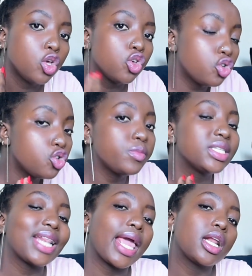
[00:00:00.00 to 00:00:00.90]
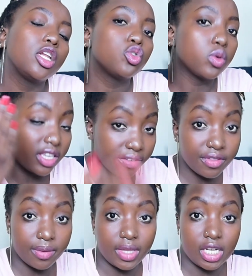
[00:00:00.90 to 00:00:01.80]
YouTube is likely to give
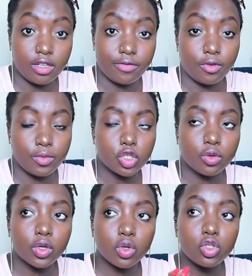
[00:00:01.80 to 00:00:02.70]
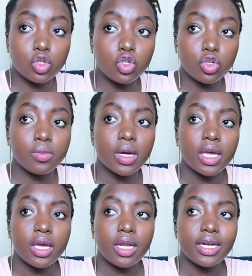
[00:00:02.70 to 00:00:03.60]
them that information, because YouTube
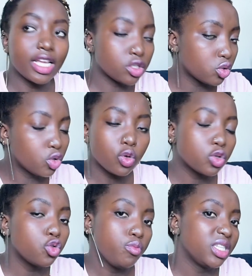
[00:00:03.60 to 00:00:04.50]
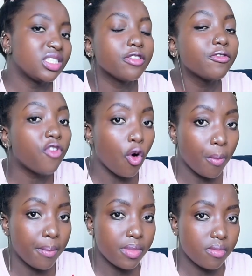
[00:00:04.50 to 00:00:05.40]
does not want to
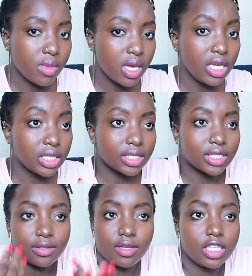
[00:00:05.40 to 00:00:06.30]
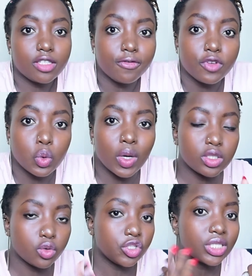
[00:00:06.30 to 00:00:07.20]
misinform its
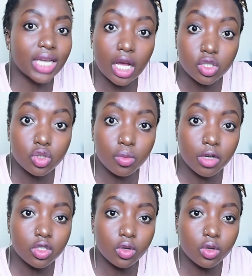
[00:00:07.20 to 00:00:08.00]
viewers or its customers.